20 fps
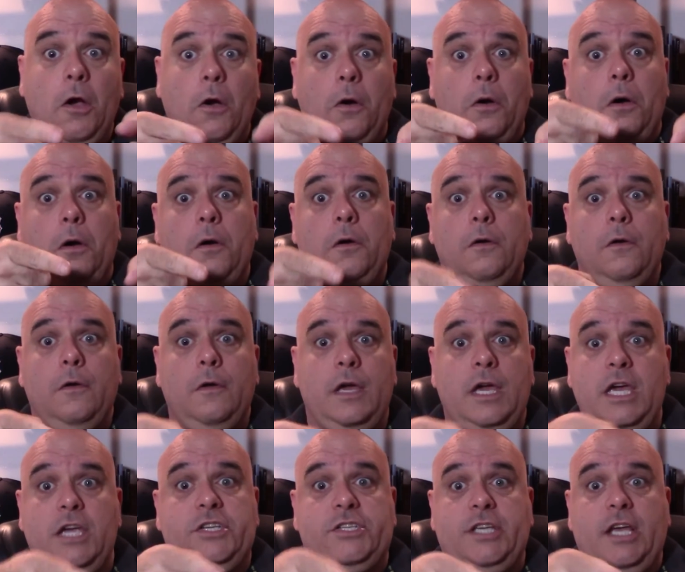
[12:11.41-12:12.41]
oh,
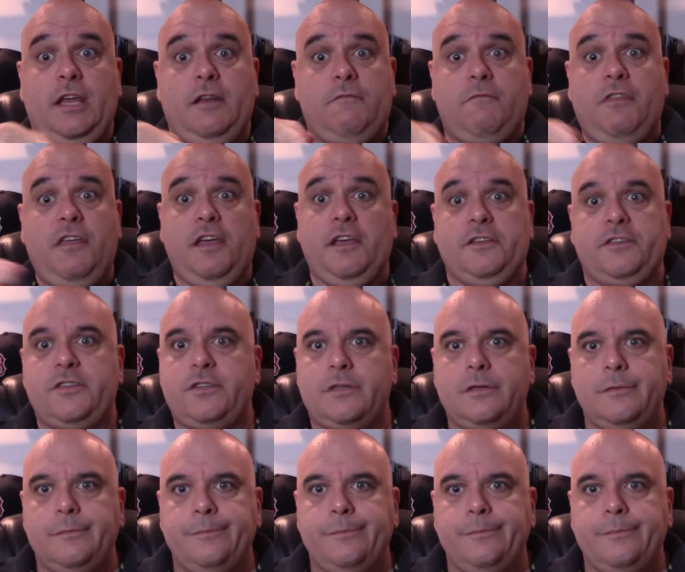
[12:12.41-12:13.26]
he said this.